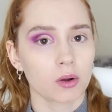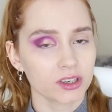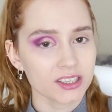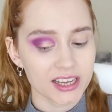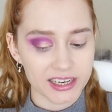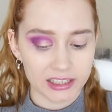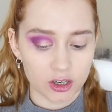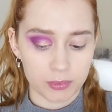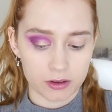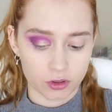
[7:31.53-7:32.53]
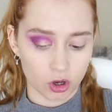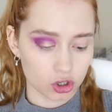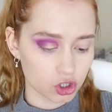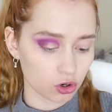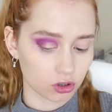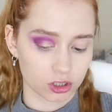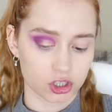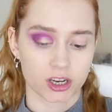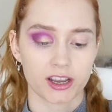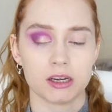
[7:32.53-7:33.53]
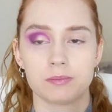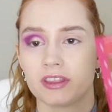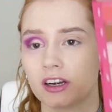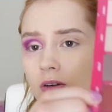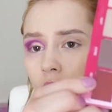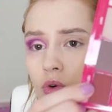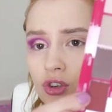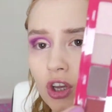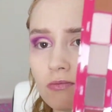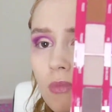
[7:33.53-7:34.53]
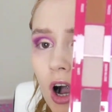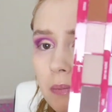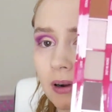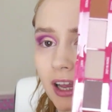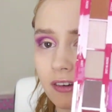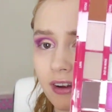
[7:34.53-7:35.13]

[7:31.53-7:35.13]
I'm going to take a little bit of the hot chocolate shade, but then I also might play